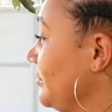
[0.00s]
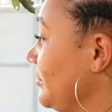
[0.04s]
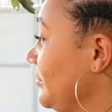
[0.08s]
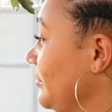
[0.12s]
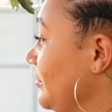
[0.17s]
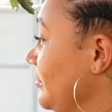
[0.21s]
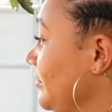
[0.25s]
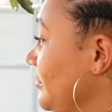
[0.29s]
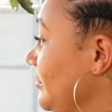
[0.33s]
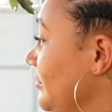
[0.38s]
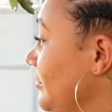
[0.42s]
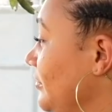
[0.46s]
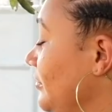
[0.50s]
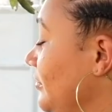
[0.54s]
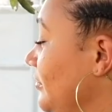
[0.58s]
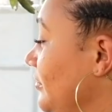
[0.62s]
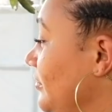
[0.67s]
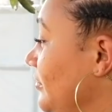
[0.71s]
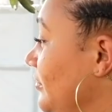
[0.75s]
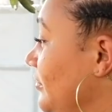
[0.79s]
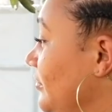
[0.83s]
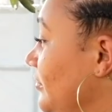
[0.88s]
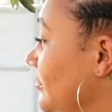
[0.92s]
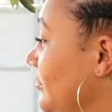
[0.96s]

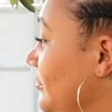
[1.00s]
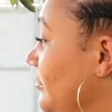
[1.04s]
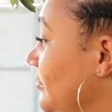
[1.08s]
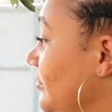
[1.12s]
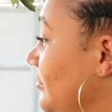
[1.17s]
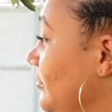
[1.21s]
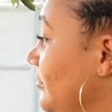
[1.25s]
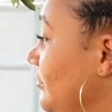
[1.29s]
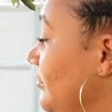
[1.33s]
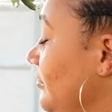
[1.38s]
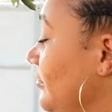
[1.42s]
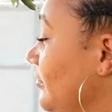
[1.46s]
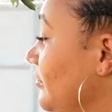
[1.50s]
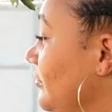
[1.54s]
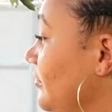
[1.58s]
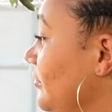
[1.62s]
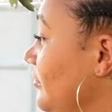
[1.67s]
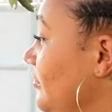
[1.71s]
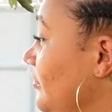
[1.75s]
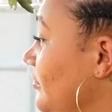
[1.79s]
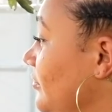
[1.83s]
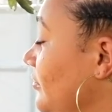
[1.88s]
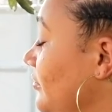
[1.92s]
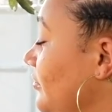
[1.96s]

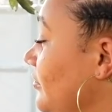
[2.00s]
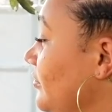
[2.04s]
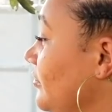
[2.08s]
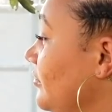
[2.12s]
(not speaking)